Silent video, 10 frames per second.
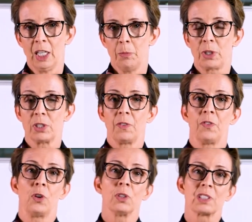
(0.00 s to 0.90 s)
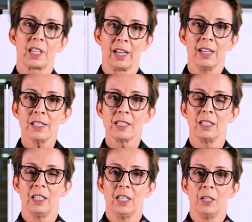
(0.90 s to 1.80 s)
Because if you're scared,
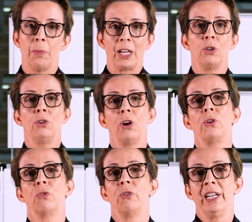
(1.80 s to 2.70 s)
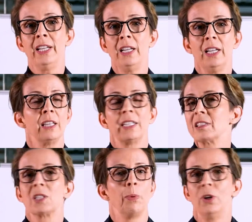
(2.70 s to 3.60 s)
but you're ready, that's
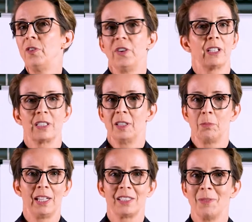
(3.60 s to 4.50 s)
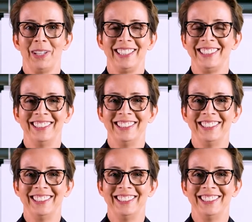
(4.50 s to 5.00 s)
the perfect place to be.